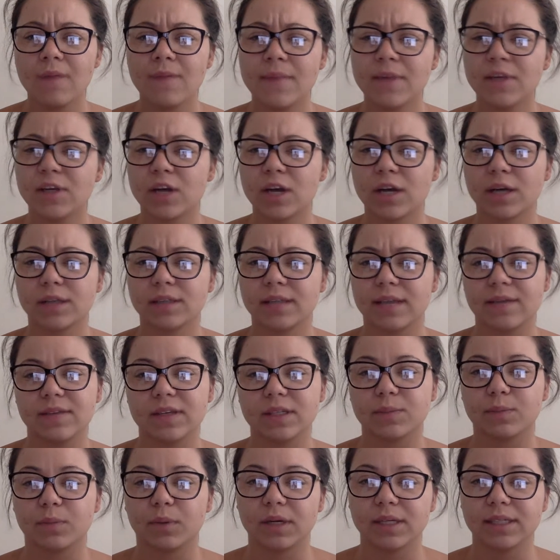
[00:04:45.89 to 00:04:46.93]
they try to save this
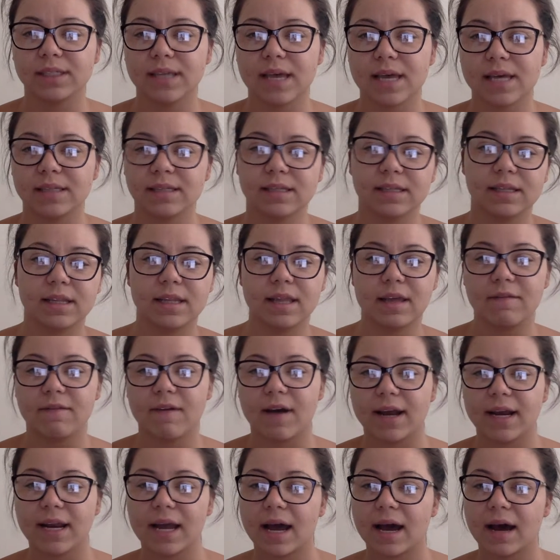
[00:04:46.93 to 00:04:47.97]
princess and then they
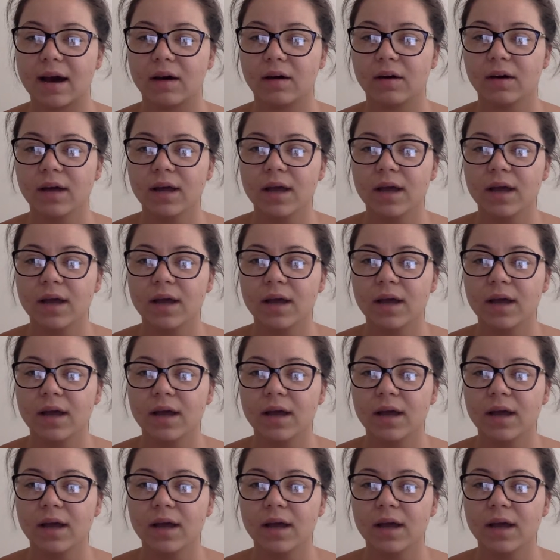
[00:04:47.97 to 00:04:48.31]
find out